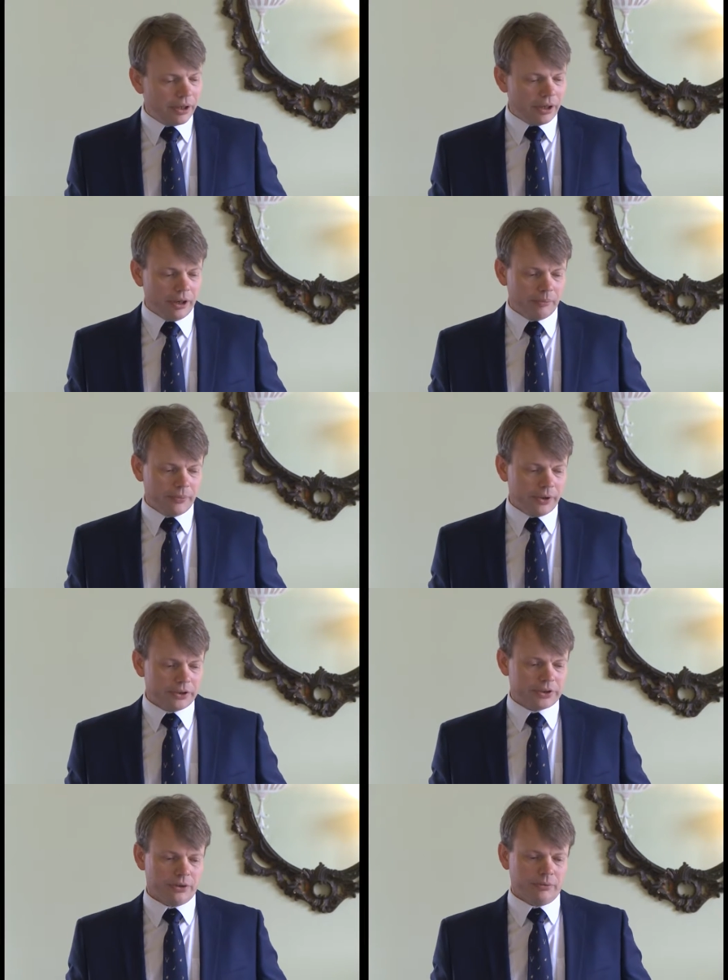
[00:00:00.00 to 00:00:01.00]

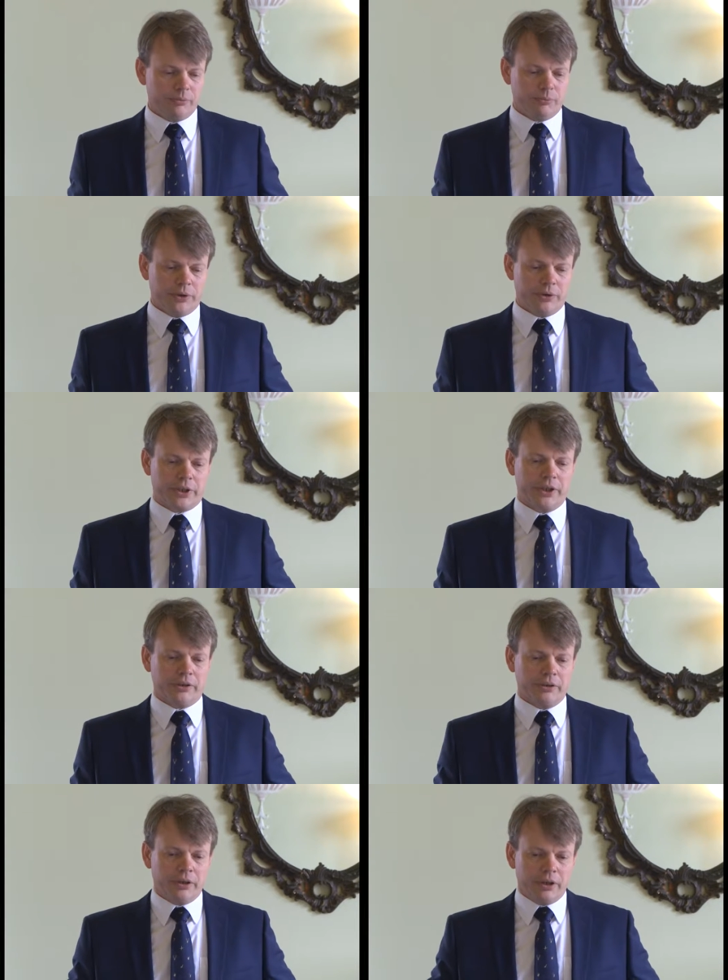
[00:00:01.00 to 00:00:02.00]
And so we're
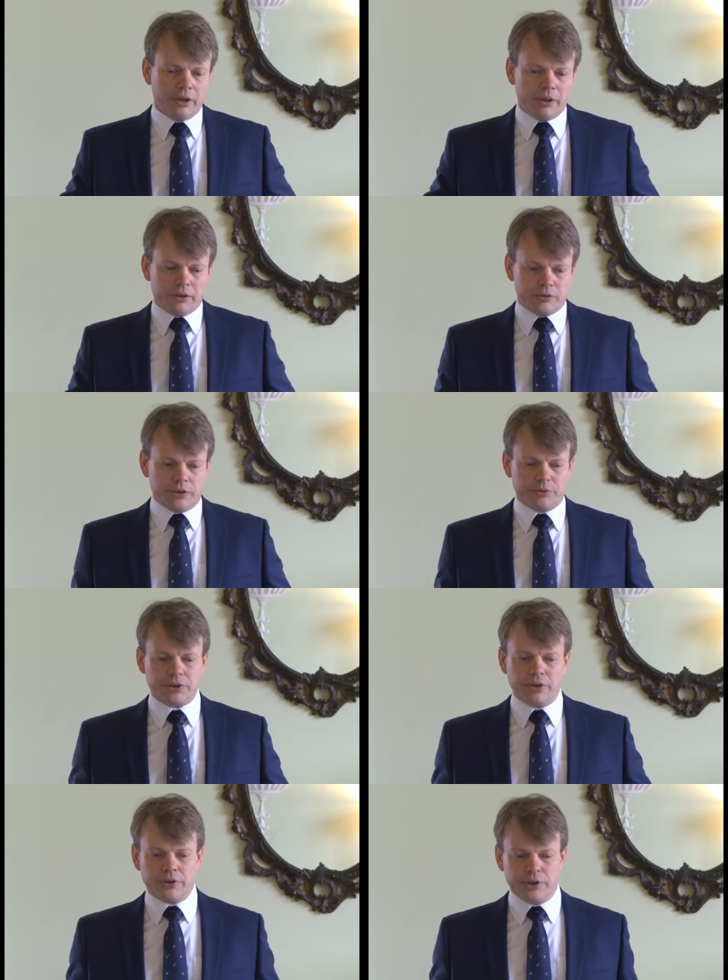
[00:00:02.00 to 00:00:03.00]
looking to
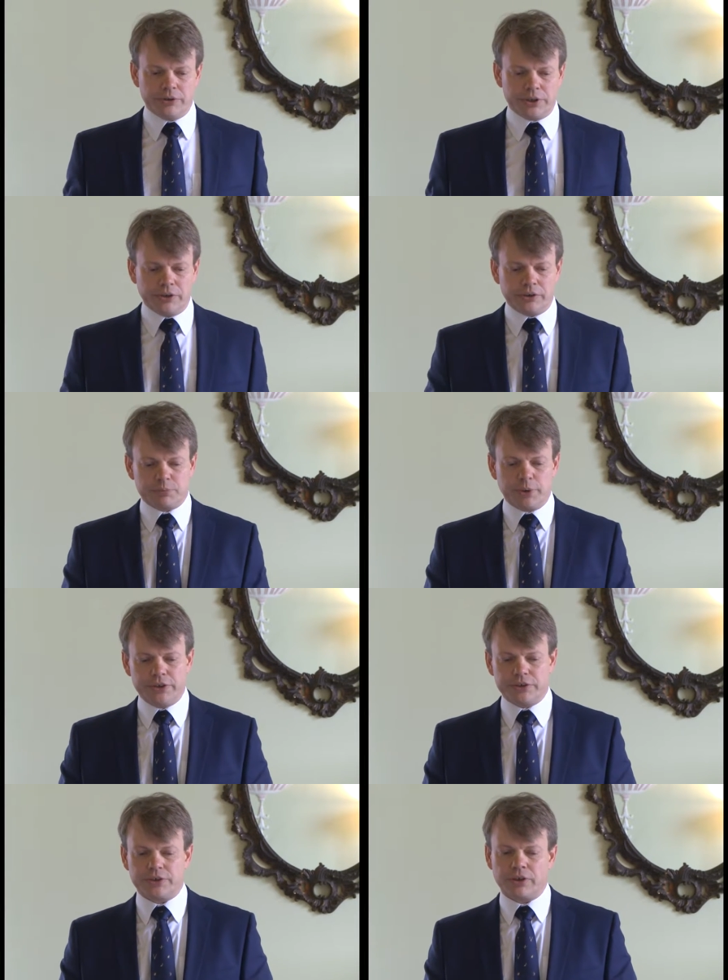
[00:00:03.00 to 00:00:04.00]
start using
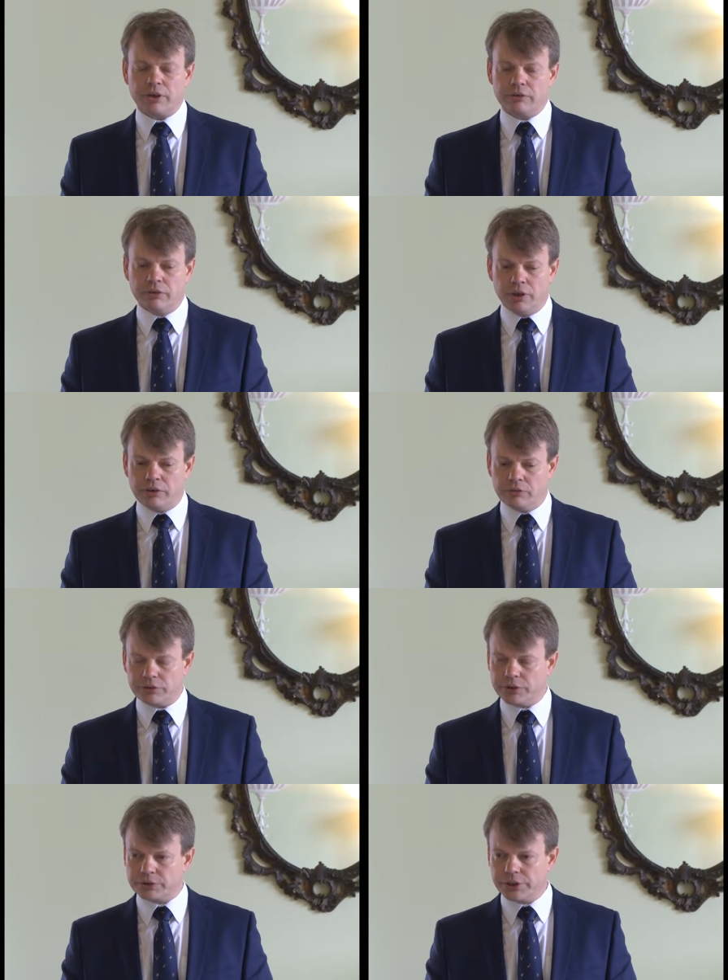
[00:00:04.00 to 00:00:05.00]
spaces that are not
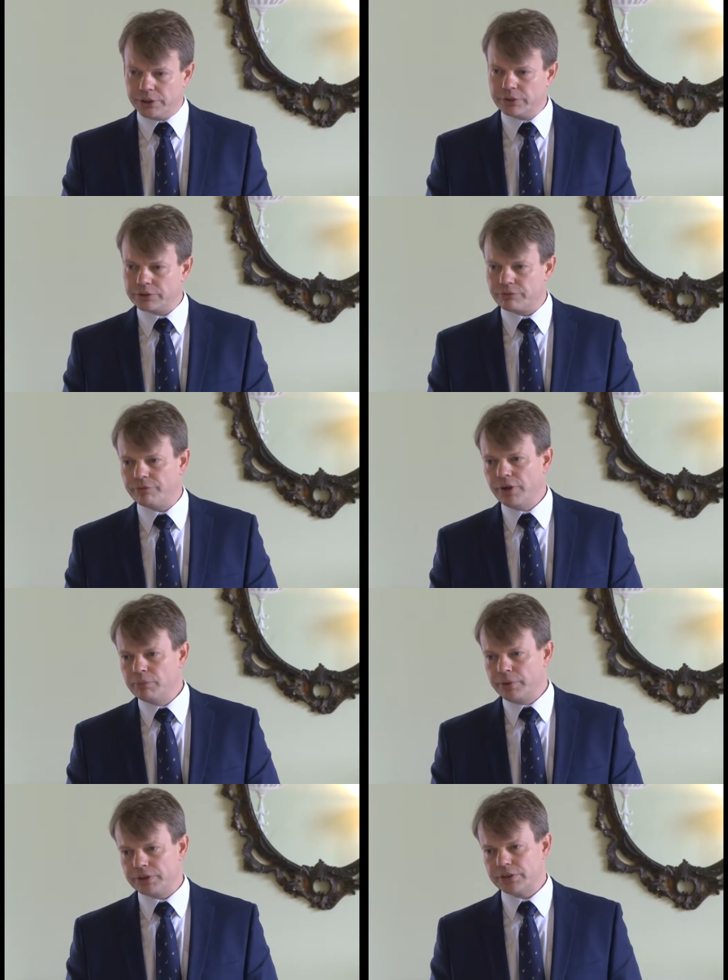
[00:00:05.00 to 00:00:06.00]
usually used for
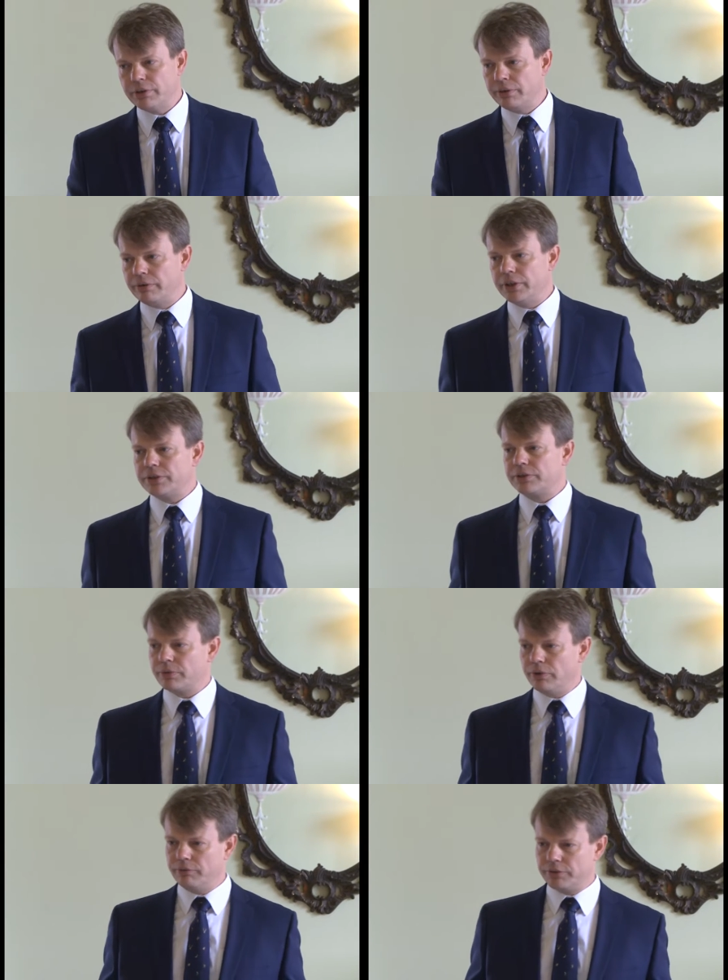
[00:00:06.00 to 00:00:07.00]
farming. So this
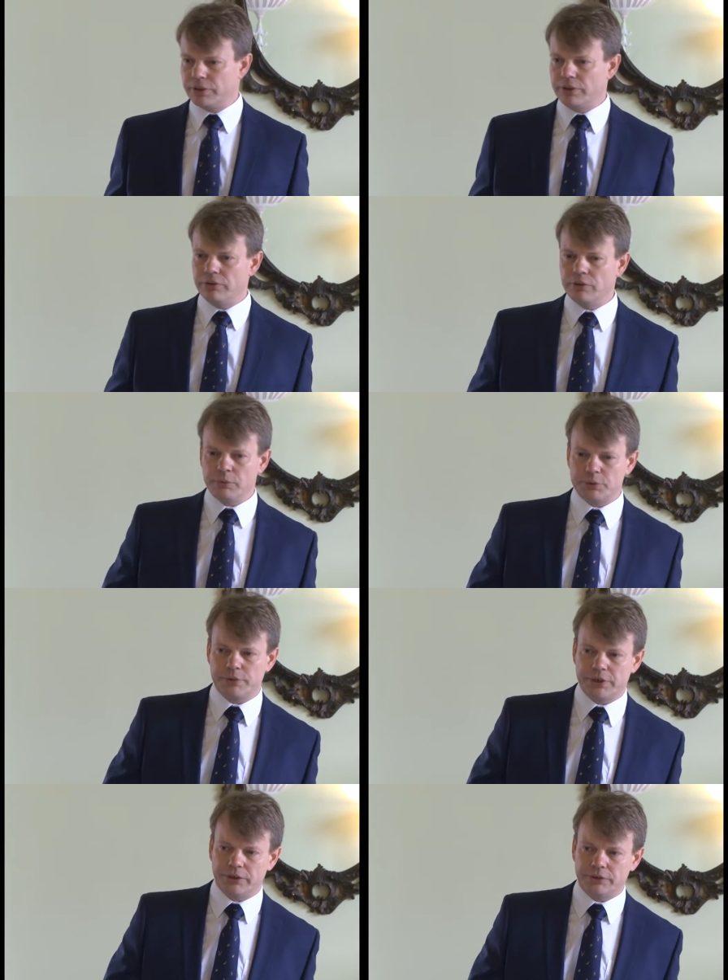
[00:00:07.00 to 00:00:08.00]
offers an enormous
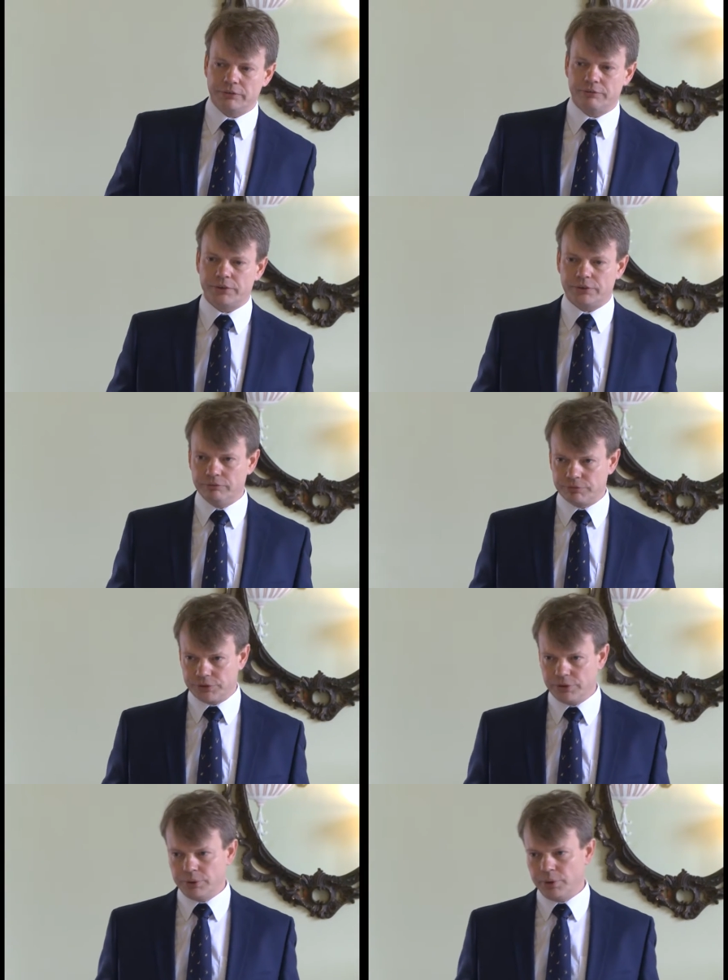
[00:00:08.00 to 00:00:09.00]
potential for
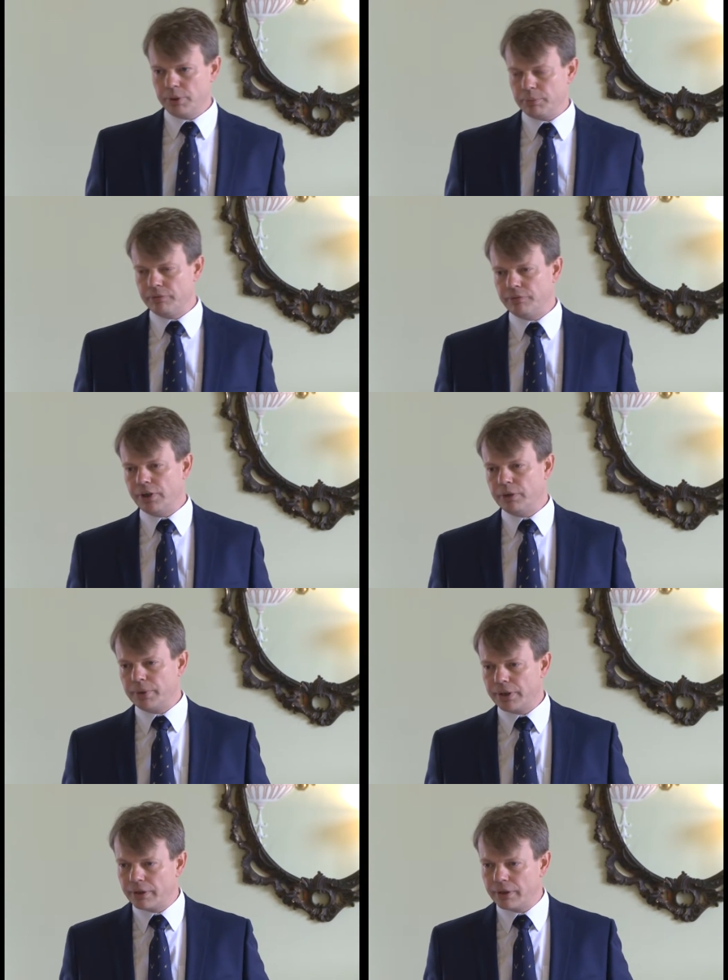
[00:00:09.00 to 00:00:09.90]
true urban farming.